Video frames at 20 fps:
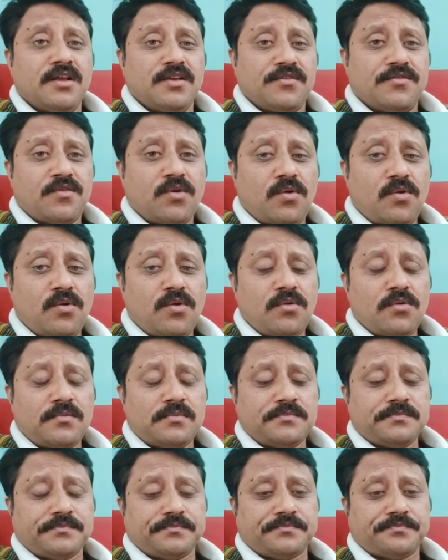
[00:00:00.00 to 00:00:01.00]

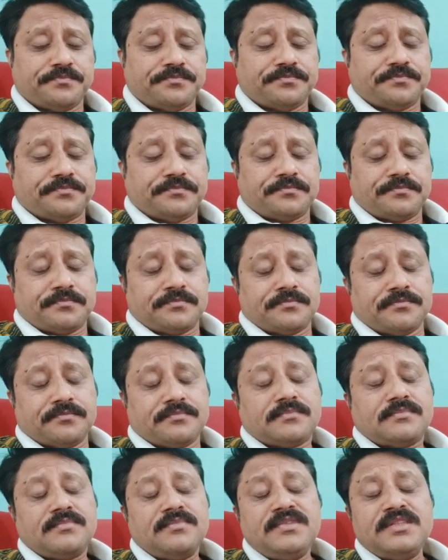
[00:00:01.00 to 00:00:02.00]
So
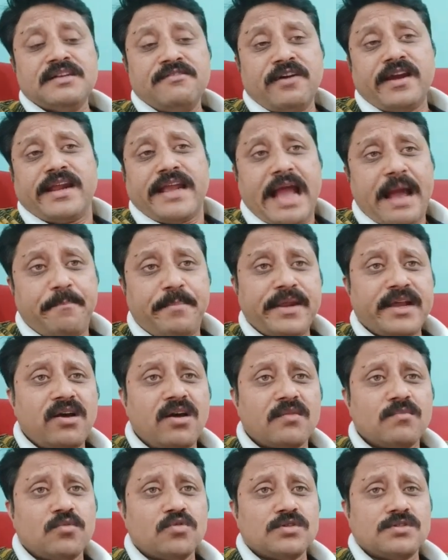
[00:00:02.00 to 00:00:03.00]
for
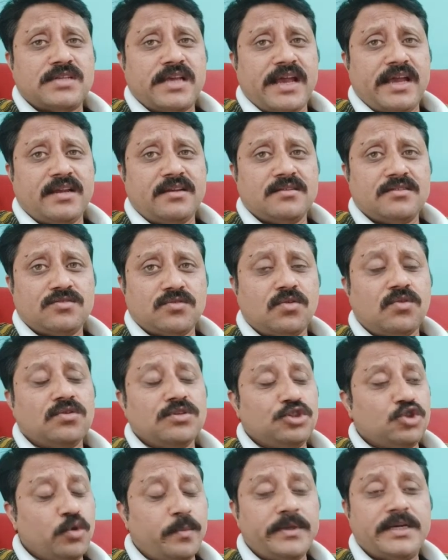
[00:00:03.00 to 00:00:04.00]
Capricorn moon sign,
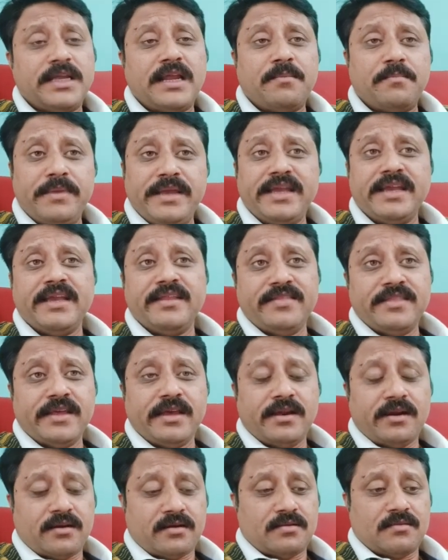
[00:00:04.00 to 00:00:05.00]
so Jupiter being in
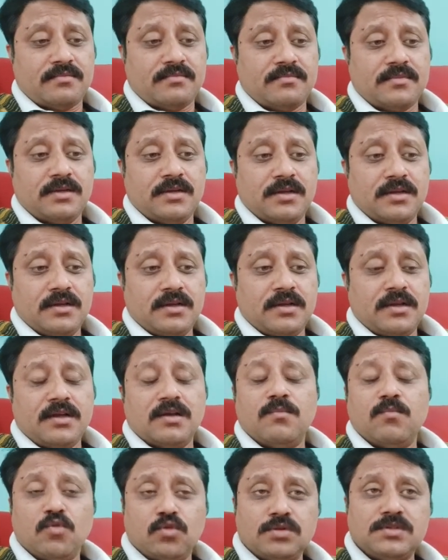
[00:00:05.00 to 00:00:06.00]
their
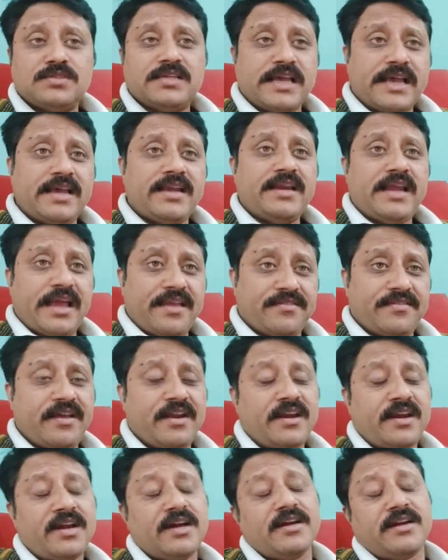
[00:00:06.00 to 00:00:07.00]
moon sign
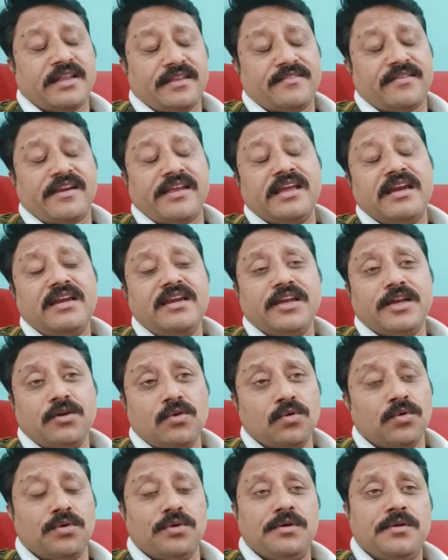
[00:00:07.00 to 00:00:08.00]
ascendant is really
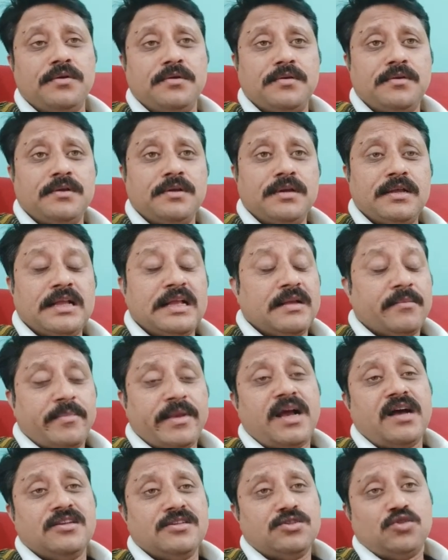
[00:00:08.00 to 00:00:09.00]
good,
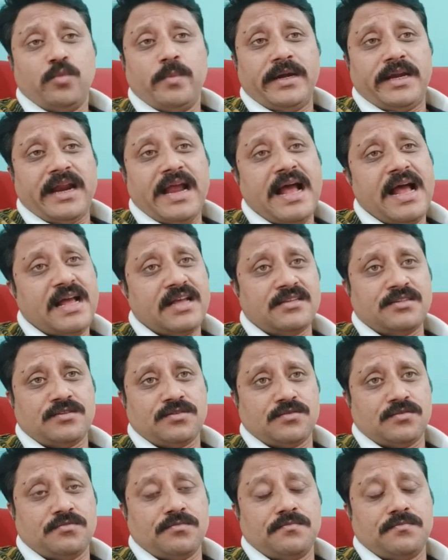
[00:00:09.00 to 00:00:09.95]
because Jupiter has